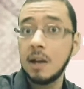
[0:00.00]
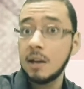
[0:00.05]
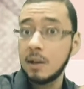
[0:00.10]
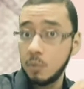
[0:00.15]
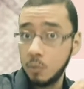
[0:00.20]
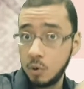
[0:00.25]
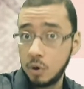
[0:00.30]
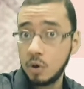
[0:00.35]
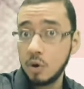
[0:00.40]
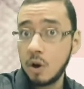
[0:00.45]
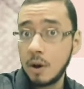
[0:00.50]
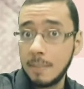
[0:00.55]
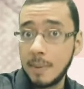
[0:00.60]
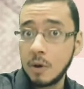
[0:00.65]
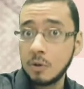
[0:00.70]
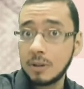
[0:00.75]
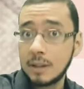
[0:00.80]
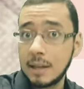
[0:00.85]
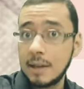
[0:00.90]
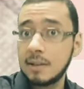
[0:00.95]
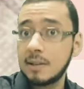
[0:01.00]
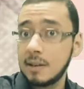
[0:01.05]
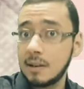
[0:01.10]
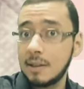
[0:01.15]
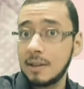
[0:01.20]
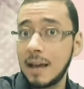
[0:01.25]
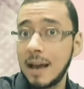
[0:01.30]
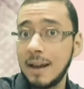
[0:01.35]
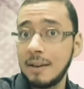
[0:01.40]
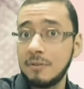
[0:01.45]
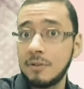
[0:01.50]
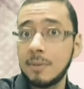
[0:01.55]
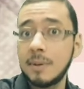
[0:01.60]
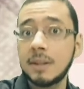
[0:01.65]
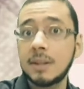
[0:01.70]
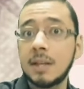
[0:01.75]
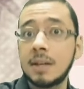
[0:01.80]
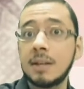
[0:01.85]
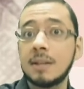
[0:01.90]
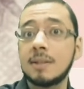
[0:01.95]
we'll know about later in the
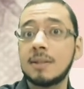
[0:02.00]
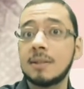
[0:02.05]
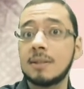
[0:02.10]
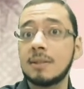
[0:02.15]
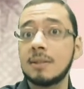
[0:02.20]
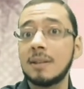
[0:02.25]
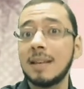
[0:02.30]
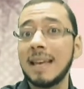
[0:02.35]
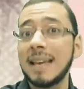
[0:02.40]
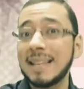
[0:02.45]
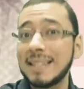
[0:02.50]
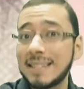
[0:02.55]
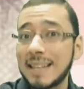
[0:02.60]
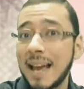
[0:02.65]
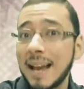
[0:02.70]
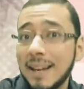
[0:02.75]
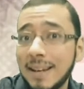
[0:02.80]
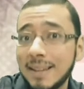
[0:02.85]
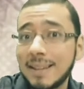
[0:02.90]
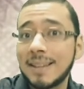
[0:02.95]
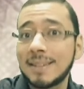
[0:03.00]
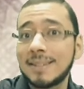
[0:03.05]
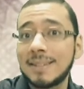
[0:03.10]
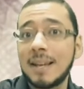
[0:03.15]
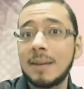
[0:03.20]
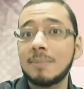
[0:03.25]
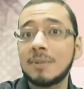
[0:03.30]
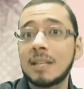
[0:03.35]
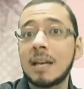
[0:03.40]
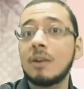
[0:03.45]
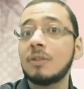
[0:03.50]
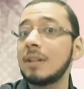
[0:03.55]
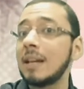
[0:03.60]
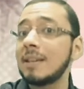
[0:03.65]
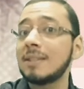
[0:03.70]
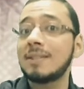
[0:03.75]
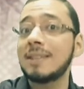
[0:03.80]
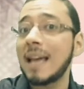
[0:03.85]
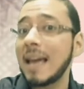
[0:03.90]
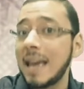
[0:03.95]
alphabet that it's exactly the same sound
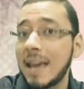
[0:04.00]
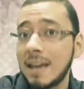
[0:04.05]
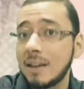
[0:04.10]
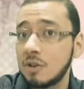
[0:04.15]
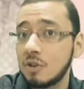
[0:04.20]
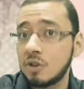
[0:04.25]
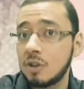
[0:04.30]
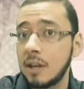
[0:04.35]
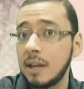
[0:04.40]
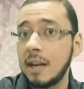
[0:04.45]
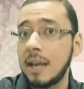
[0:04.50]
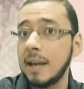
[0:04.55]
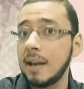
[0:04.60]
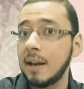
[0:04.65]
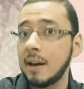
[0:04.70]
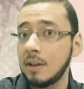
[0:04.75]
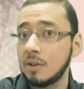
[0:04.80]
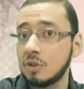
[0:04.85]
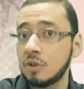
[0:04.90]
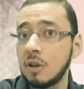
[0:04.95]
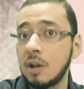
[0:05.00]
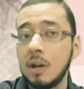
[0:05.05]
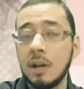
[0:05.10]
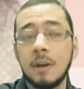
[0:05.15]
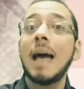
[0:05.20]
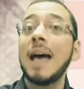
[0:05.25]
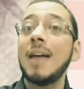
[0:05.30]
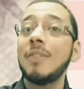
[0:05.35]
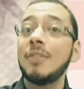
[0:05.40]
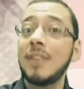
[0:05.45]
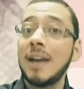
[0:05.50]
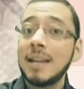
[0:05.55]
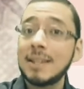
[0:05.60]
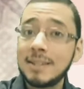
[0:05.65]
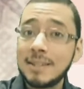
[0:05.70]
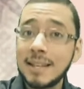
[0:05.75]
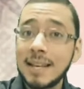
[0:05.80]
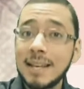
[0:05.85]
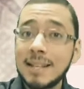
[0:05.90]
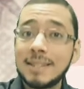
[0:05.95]
as the H in English. And
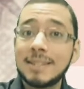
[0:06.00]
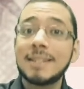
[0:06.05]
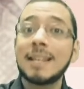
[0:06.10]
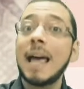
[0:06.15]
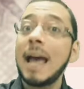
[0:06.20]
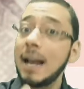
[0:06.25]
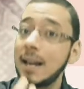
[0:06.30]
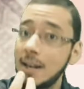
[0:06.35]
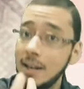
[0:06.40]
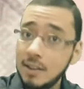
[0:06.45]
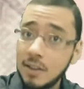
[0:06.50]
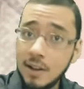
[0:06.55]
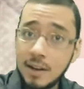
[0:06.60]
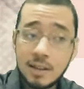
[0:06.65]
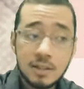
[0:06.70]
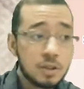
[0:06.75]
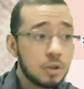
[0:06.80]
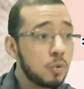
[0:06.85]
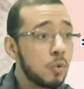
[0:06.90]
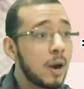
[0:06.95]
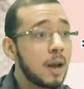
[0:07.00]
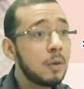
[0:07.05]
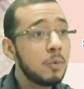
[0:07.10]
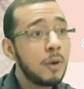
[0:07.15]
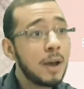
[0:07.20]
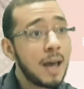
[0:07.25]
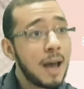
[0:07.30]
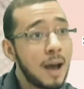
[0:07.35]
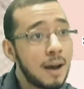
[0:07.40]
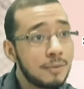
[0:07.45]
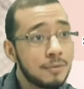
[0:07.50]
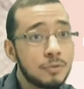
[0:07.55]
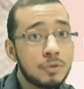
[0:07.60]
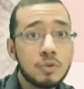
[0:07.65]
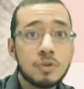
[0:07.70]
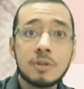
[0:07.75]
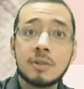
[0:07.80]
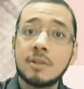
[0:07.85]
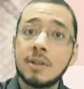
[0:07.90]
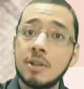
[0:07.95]
that's exactly the reason why we have
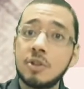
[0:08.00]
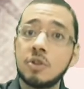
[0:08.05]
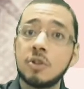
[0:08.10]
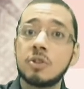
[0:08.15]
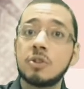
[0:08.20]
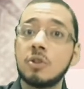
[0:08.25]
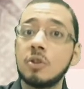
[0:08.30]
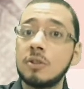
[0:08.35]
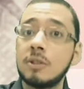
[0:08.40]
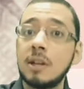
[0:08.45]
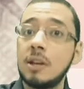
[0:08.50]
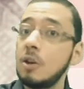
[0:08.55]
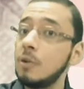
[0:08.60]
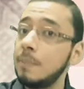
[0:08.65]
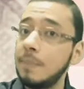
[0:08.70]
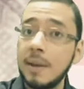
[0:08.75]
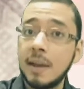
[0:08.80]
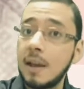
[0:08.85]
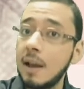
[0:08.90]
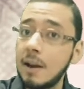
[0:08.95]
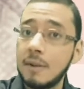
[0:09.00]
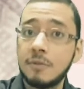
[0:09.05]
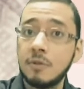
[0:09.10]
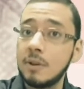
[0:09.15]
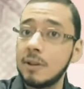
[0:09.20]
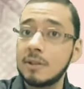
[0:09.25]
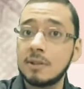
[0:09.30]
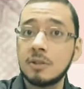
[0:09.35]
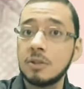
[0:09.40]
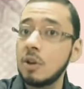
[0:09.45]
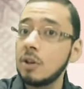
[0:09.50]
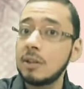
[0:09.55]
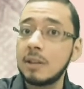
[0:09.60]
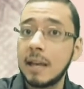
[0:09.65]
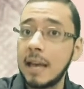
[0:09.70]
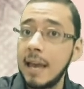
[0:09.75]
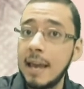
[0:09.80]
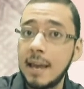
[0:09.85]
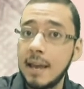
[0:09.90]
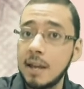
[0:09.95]
those digits to tell you, be careful, it's not
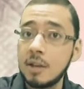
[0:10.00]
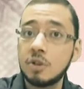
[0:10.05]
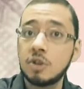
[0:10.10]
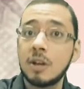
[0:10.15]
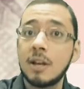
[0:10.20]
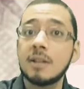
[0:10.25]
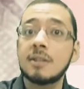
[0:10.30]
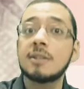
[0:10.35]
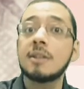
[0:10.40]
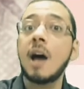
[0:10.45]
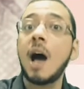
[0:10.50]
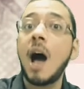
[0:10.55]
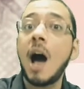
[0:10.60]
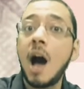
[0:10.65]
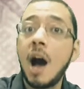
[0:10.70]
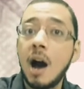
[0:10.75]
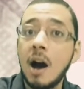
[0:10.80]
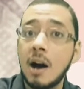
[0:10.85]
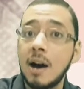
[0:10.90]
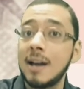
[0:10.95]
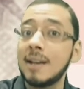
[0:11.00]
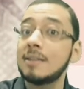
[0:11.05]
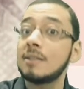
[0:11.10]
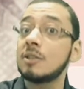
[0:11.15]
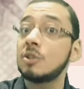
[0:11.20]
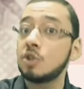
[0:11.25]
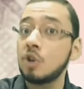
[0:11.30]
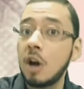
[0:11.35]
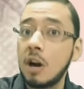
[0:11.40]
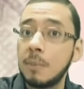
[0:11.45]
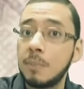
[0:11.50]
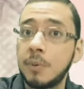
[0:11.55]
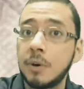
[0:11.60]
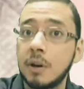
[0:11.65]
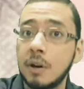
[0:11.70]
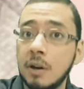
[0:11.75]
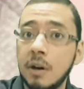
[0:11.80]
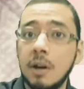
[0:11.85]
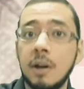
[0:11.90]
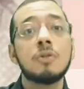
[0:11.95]
H, it's ha, it's
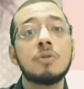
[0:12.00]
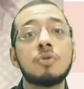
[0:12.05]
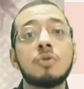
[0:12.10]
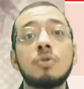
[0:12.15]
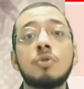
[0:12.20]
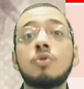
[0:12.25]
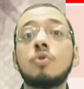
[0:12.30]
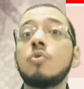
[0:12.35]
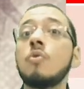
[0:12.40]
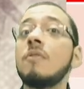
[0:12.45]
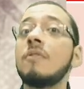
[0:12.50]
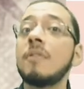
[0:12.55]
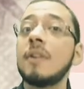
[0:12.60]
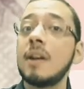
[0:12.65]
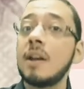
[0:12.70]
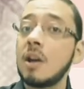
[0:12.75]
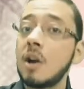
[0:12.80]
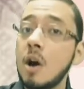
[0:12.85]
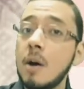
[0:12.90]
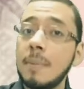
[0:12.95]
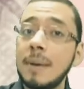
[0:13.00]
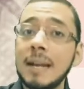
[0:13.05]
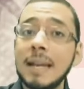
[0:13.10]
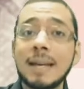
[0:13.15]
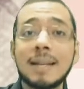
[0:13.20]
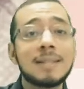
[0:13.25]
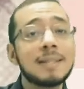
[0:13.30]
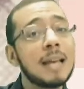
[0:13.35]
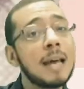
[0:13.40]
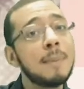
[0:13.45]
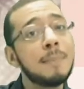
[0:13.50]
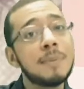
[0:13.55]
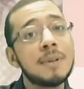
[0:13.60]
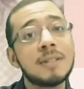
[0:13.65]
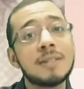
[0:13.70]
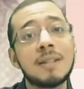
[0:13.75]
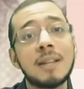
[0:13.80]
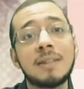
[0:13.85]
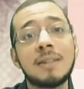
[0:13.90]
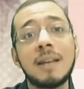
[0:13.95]
sharper. So two very common
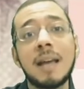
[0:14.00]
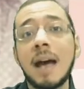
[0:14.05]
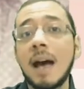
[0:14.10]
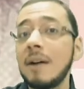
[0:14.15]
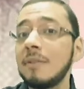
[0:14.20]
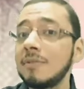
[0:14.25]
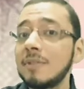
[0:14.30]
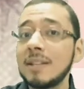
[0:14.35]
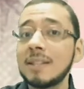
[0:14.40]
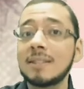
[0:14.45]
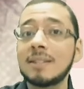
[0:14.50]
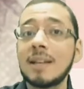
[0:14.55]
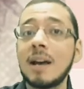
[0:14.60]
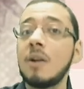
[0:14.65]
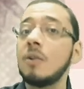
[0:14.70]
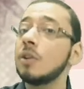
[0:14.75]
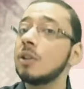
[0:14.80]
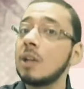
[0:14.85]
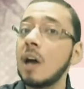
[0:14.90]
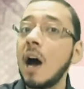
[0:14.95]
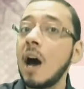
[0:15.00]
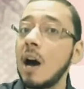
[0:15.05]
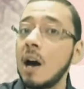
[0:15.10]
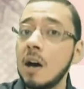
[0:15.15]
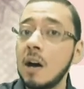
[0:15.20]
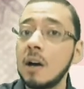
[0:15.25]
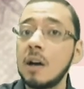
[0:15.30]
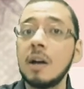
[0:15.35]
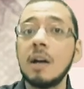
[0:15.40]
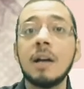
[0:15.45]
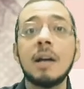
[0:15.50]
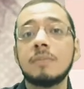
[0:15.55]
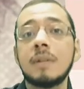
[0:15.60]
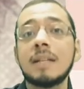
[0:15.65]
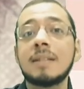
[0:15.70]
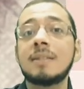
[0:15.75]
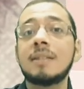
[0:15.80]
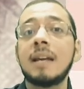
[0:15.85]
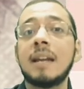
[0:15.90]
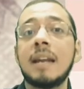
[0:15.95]
examples that they have this sound ha
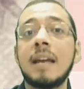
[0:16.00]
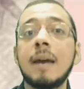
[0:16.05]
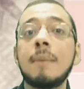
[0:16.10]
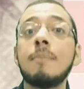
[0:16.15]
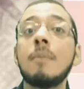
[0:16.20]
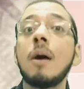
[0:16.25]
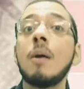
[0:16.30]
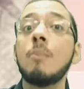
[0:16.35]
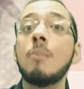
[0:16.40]
is the name